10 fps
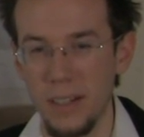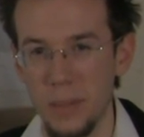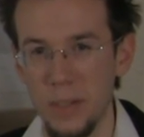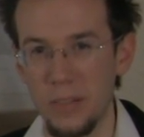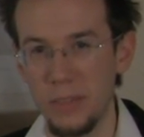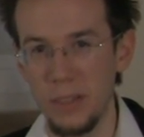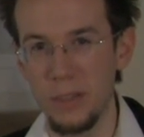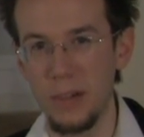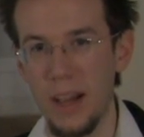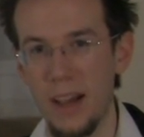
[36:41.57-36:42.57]
If
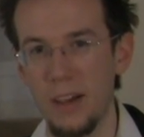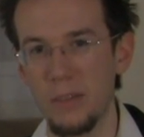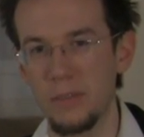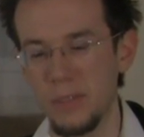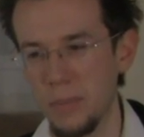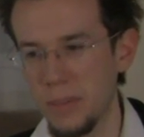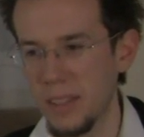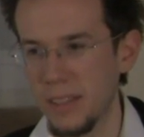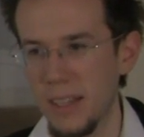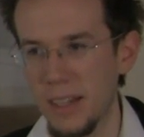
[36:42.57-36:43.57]
you have
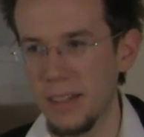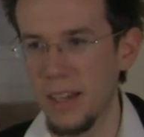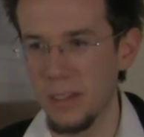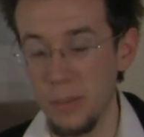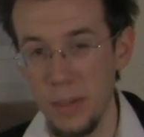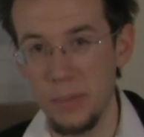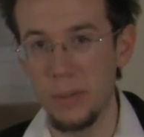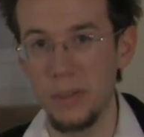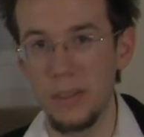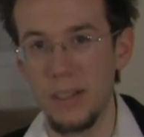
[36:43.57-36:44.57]
something that other
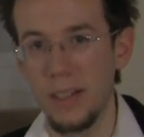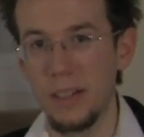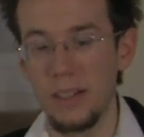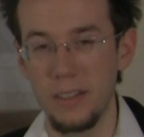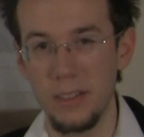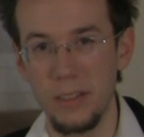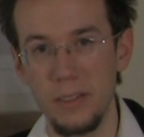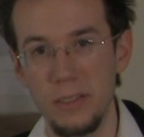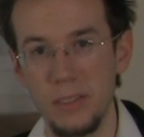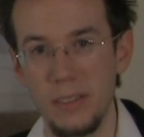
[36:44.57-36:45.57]
people could
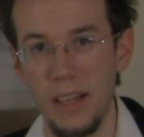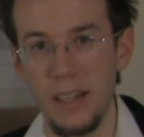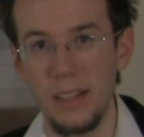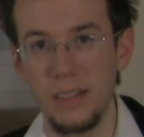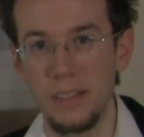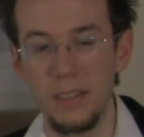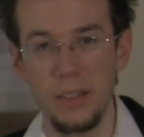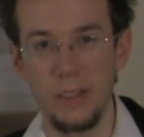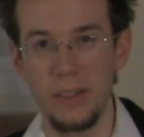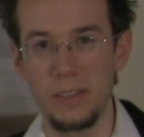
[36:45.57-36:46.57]
use, and you
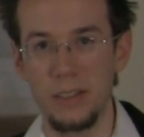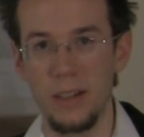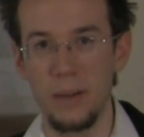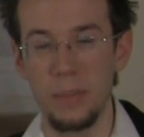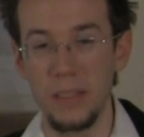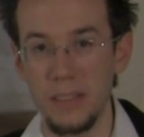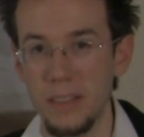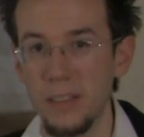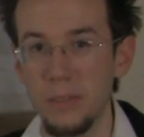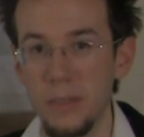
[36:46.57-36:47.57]
know it's not a big
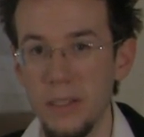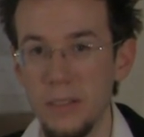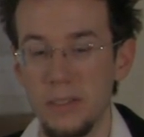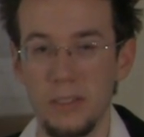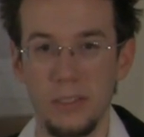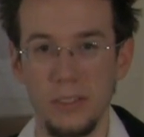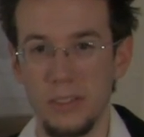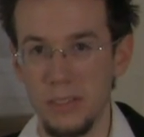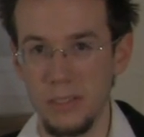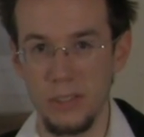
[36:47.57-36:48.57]
deal for you to
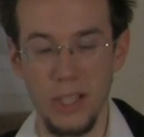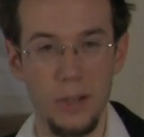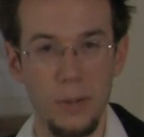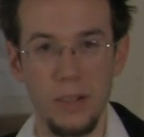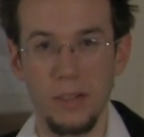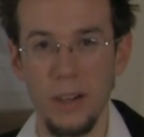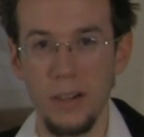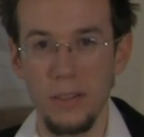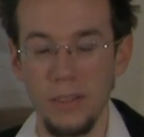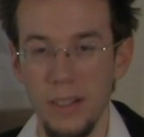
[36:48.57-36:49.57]
just share what you
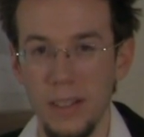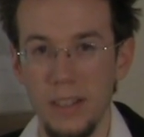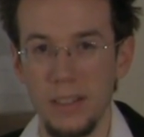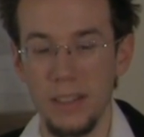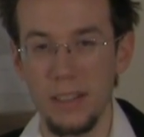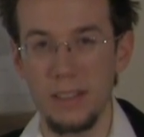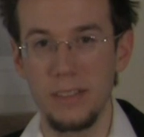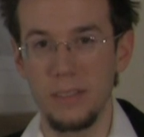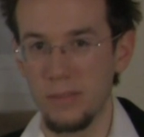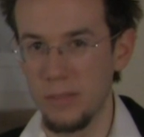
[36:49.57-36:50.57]
know,
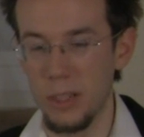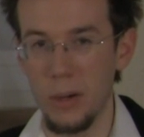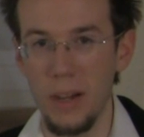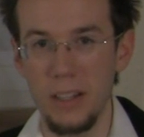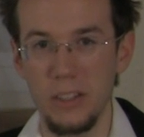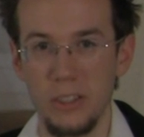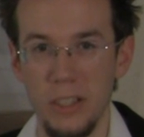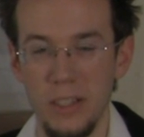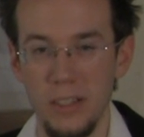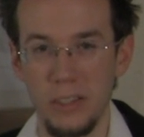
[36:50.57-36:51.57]
then go ahead and
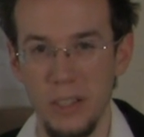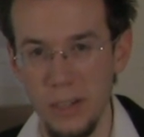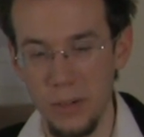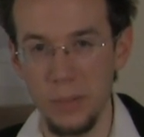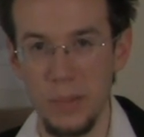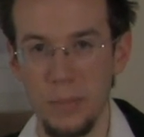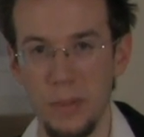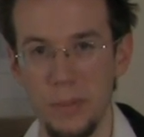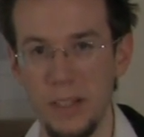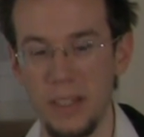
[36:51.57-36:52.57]
share it with
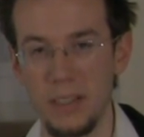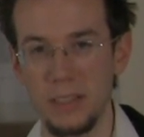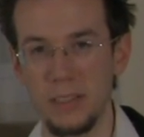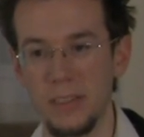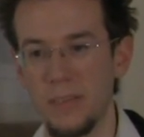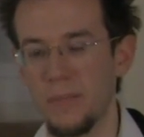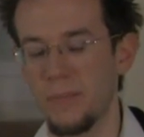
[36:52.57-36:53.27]
people, because